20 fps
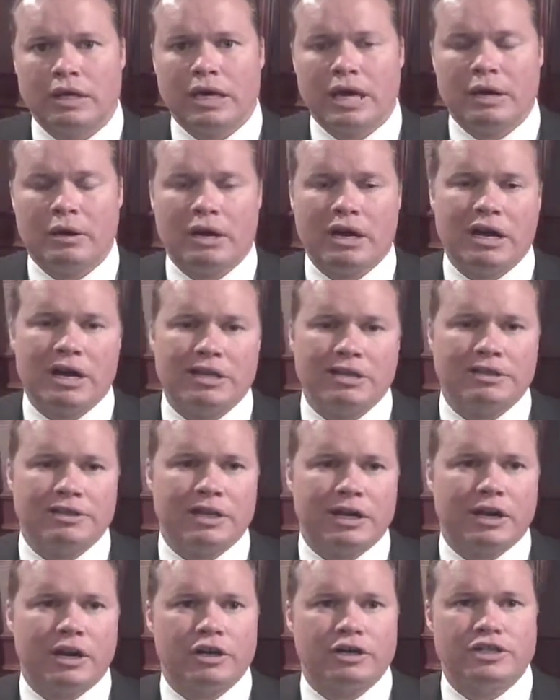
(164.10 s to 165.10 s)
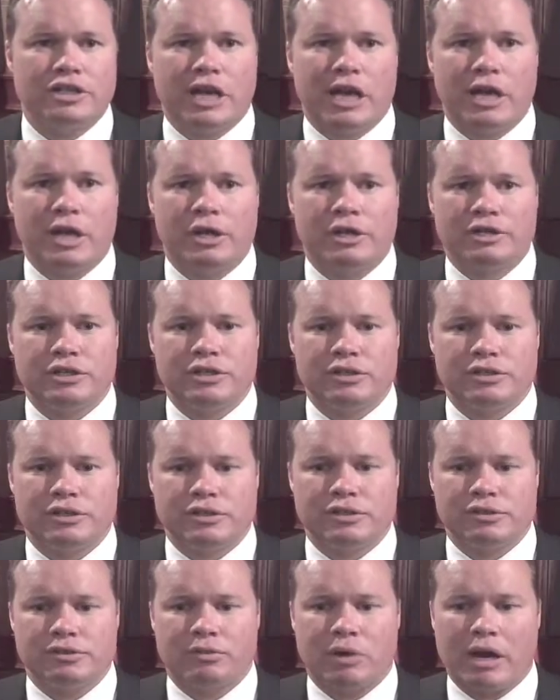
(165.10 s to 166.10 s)
Yeah, I think our challenges
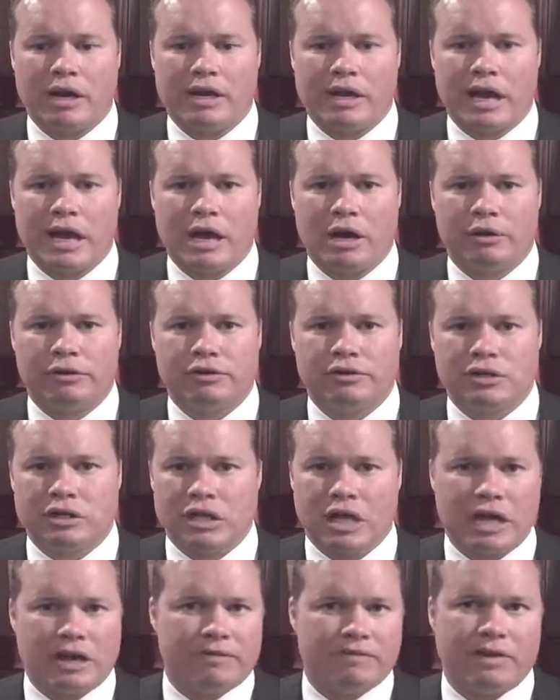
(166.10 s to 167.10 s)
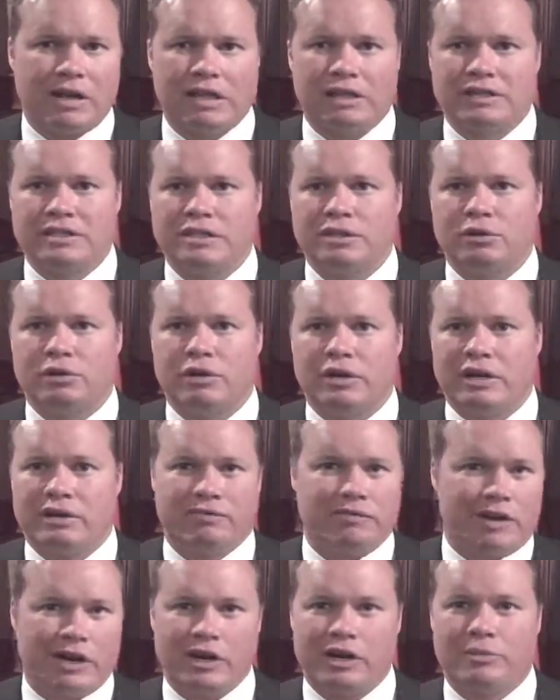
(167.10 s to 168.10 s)
is right now there's a lot of volatility and
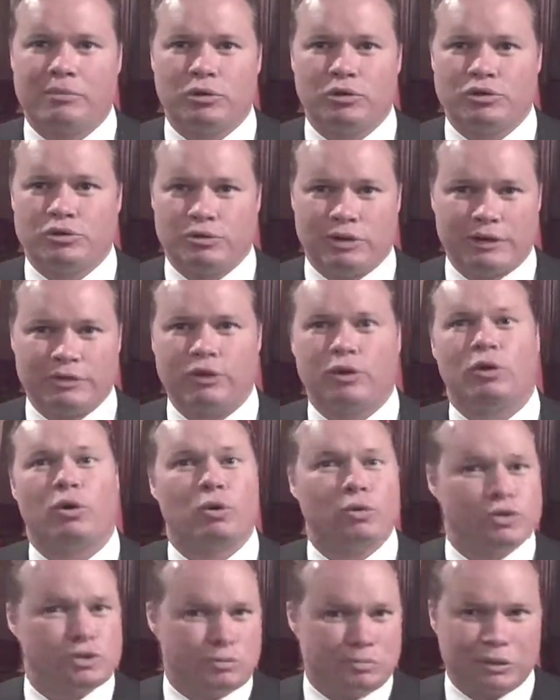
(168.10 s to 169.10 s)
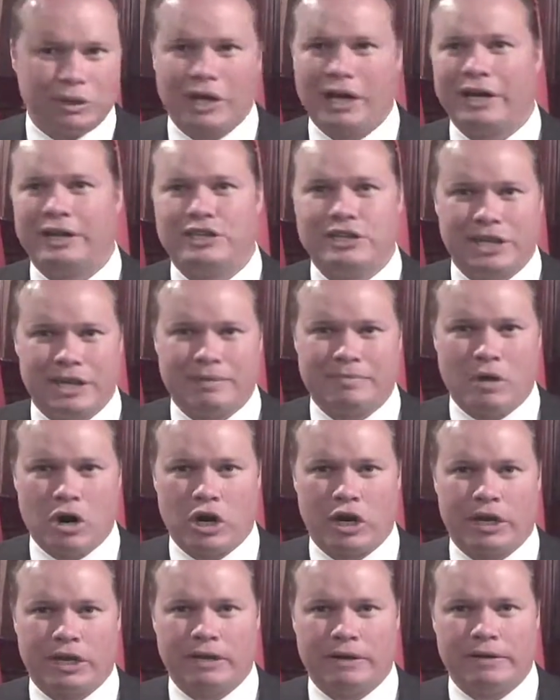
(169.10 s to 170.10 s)
variables throughout the whole supply chain
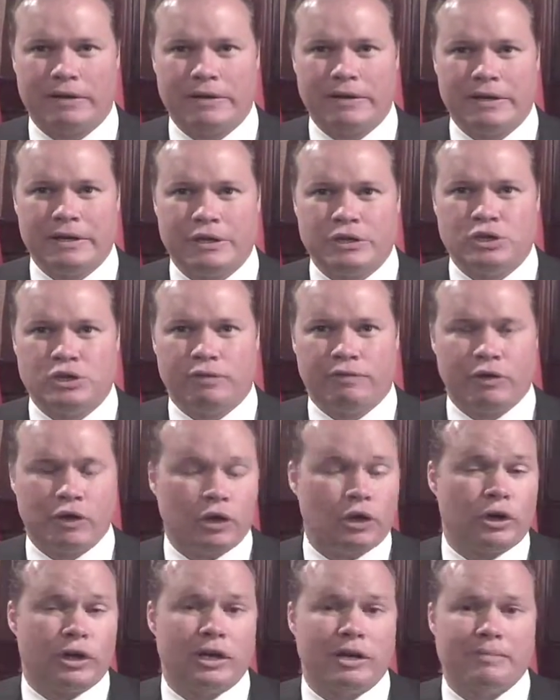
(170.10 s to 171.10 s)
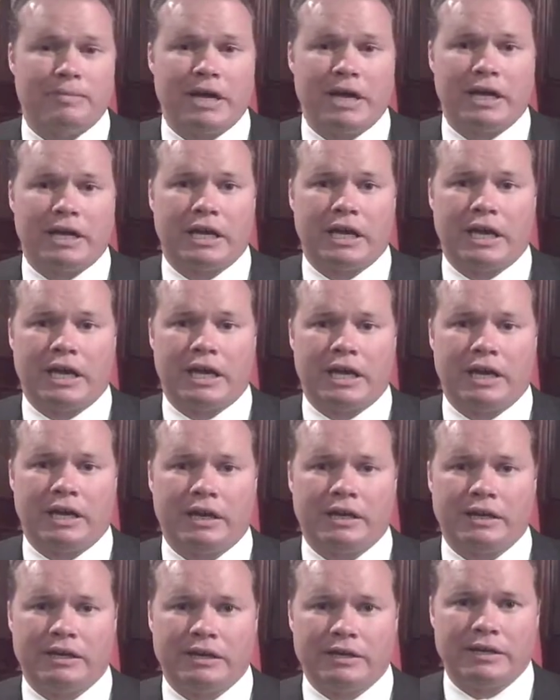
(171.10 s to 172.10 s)
market. So if you're looking to make
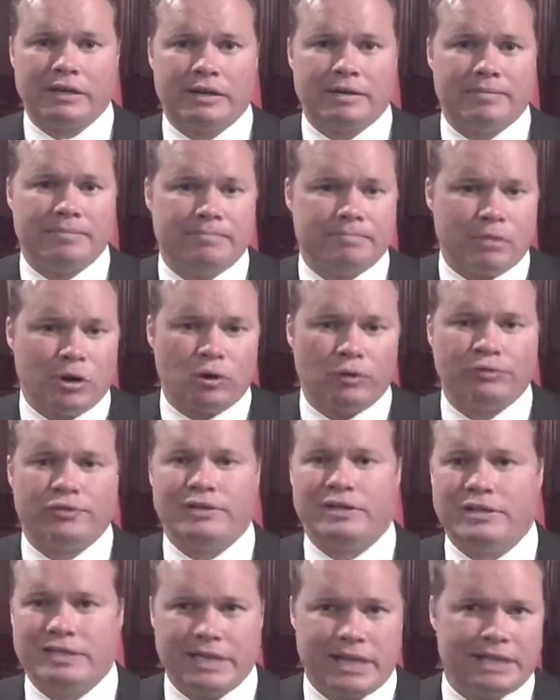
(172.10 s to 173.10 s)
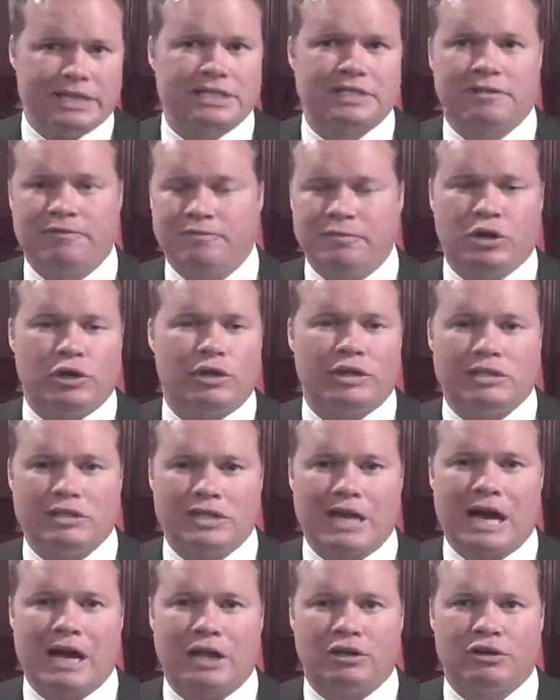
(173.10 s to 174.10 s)
a multi-tens of $million
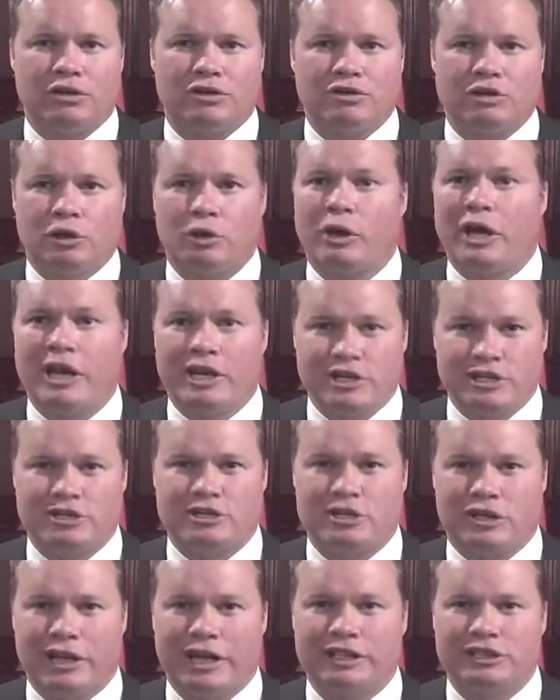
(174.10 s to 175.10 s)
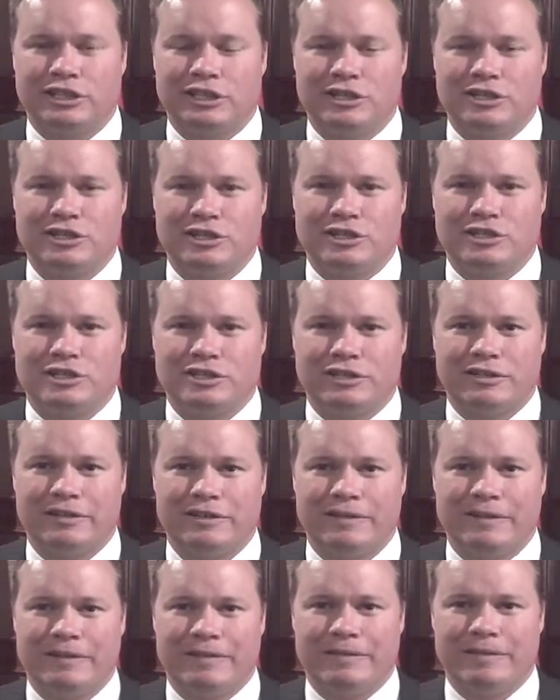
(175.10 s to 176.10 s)
location selection decision,
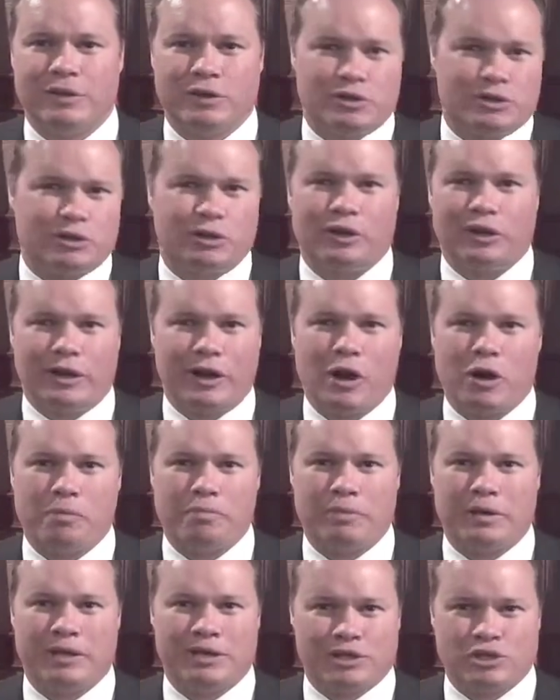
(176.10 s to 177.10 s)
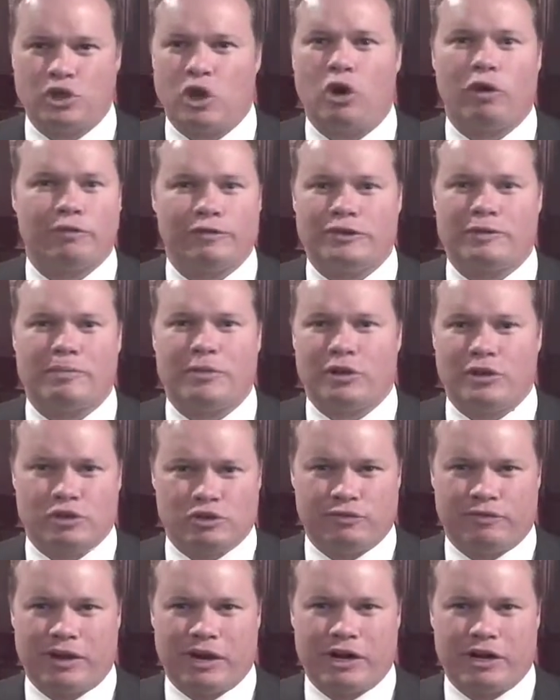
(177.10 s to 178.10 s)
you're certainly hoping to solve some of those
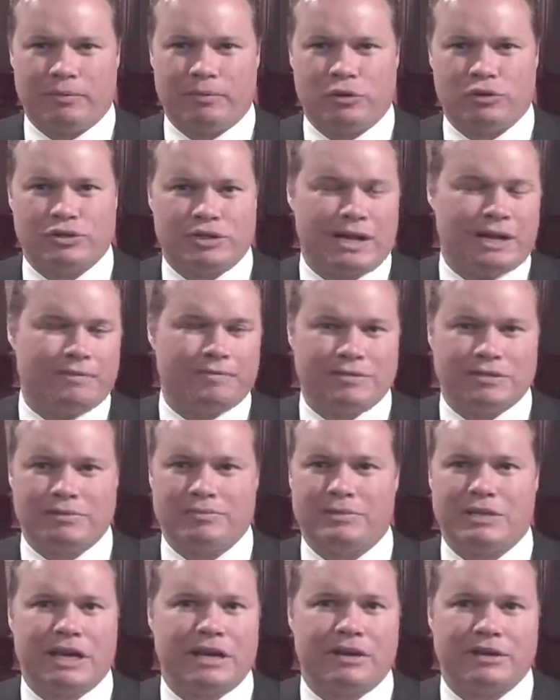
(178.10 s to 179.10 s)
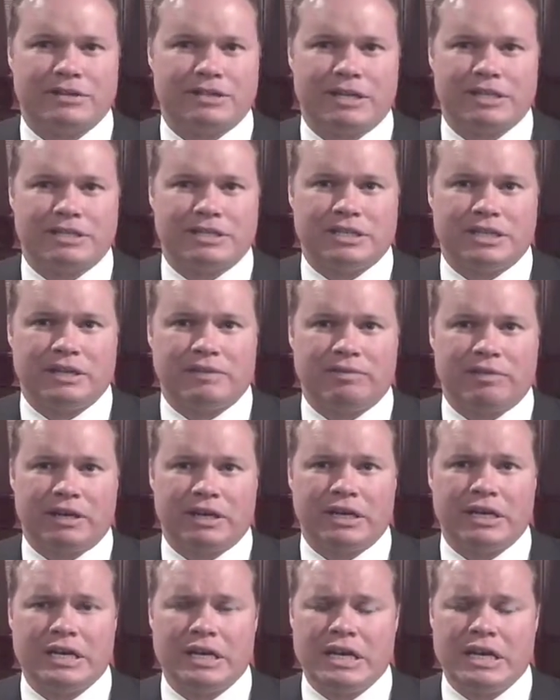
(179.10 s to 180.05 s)
variables and have some tighter sensitivity.